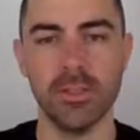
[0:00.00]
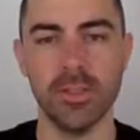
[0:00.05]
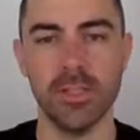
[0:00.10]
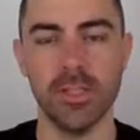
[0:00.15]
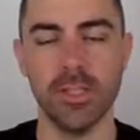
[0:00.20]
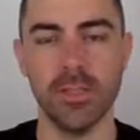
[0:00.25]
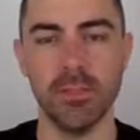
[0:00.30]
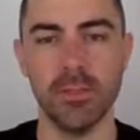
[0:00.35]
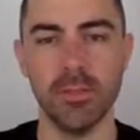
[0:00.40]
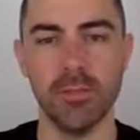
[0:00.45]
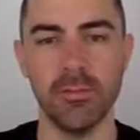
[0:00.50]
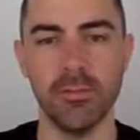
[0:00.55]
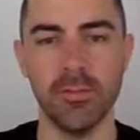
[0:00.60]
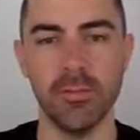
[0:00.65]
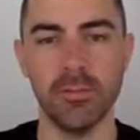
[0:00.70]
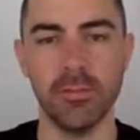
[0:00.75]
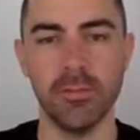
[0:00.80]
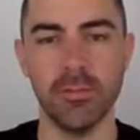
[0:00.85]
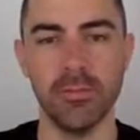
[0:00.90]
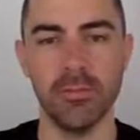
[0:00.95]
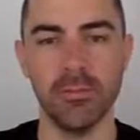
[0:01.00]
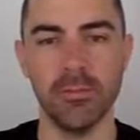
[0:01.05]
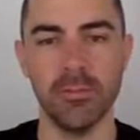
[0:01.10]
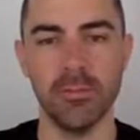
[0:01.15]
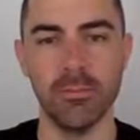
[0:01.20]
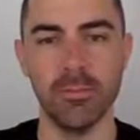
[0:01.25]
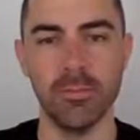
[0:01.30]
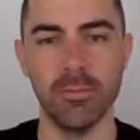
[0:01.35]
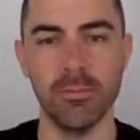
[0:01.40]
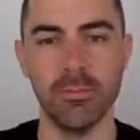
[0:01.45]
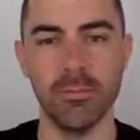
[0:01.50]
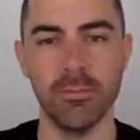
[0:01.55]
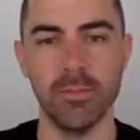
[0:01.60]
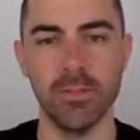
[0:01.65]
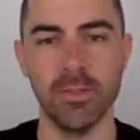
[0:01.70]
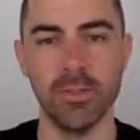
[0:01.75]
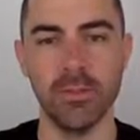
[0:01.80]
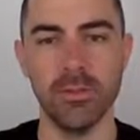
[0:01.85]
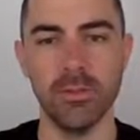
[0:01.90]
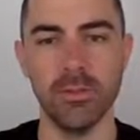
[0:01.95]
that happen from
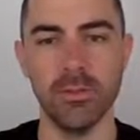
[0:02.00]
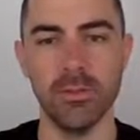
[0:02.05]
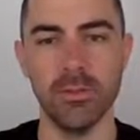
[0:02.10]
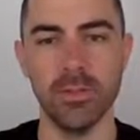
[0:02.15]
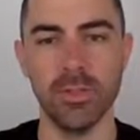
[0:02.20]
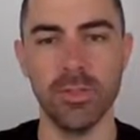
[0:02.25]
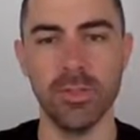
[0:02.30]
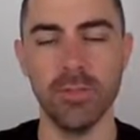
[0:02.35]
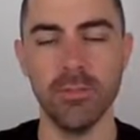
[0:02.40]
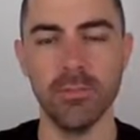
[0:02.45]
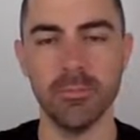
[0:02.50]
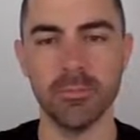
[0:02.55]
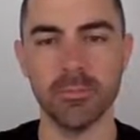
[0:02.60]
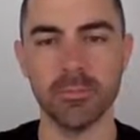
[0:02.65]
0 to t